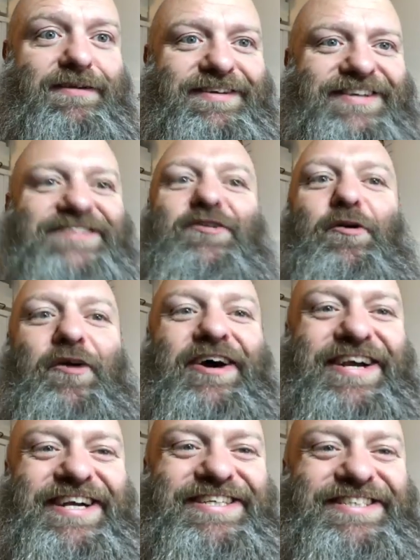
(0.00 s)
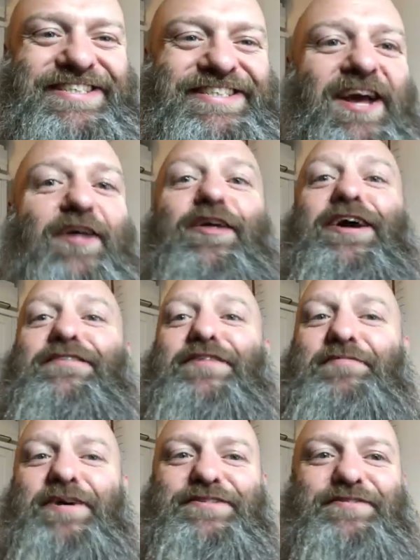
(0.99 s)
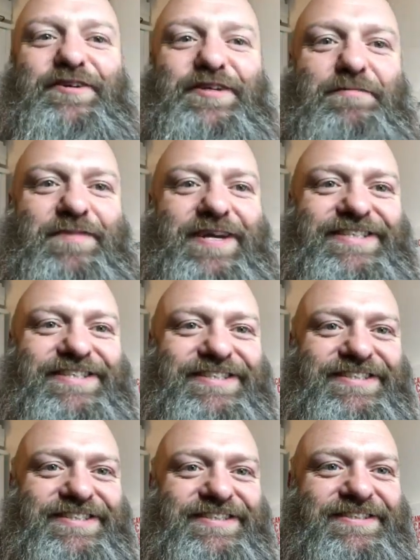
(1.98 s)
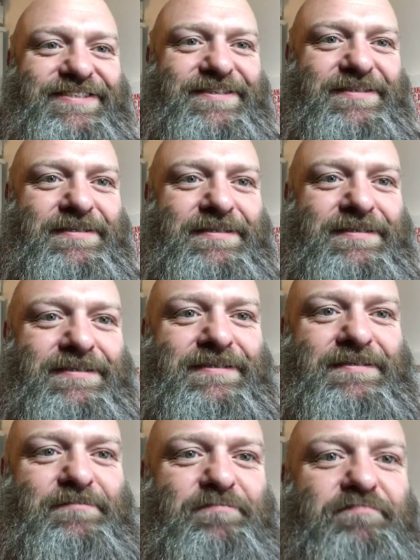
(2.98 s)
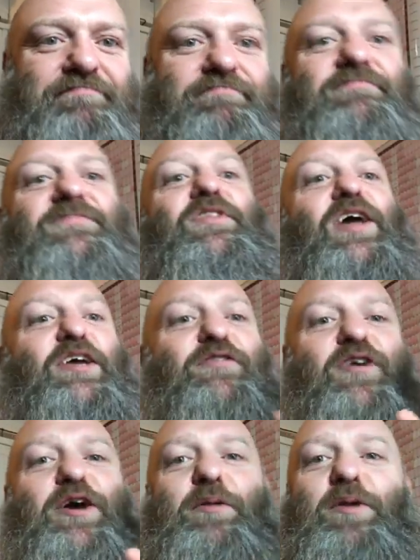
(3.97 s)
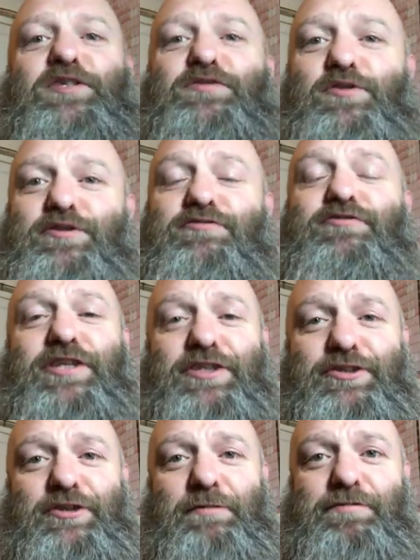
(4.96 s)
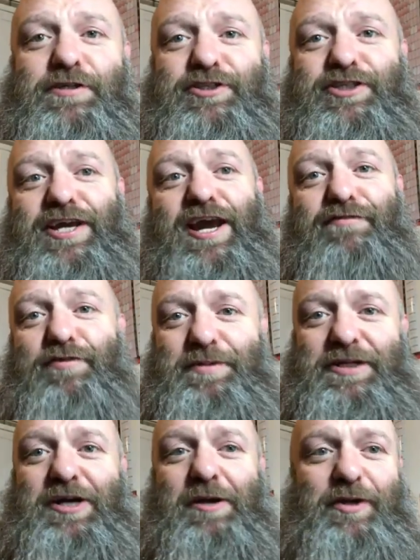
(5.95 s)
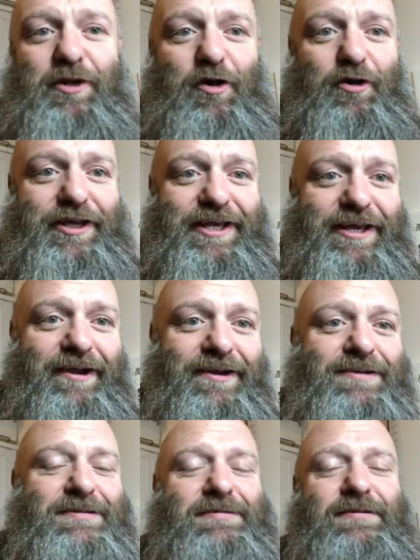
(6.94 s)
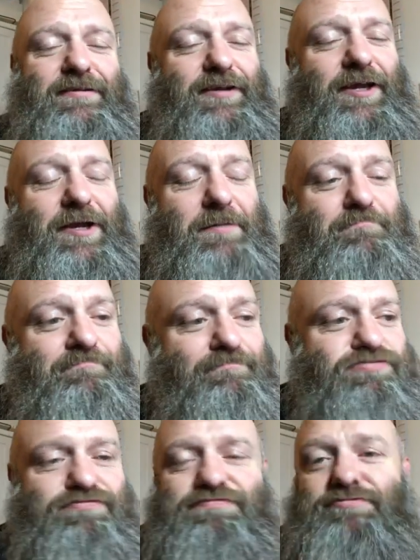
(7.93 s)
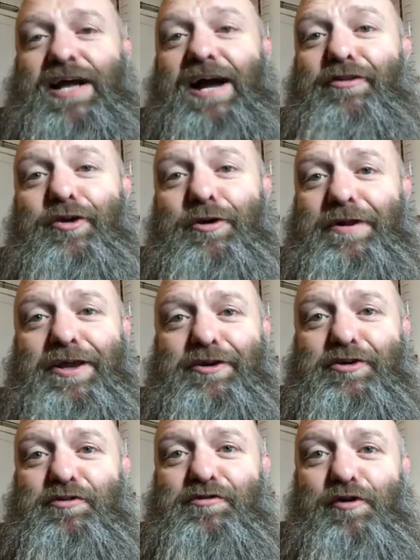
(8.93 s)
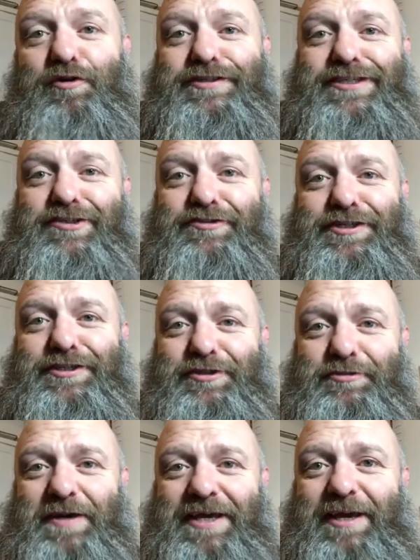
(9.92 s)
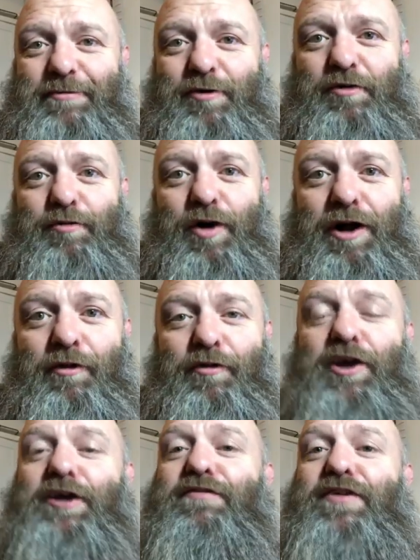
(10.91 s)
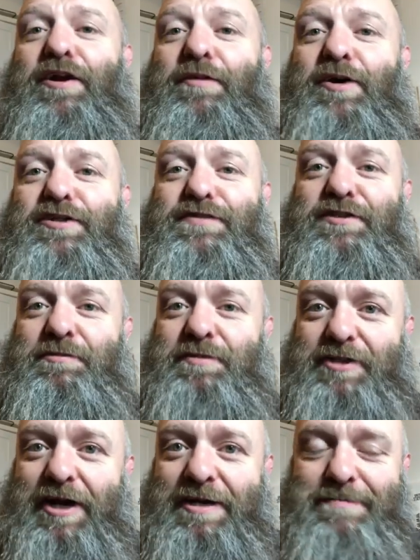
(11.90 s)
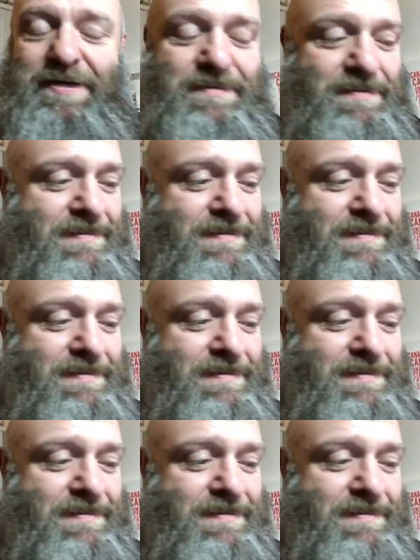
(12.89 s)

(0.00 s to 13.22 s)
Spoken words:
No worries. Thank you very much for all your patience. Thank you very much, folks. Really do appreciate everybody coming along here. Can't do it without you folks, and you really do make it worthwhile. Thank you very much for subscribing.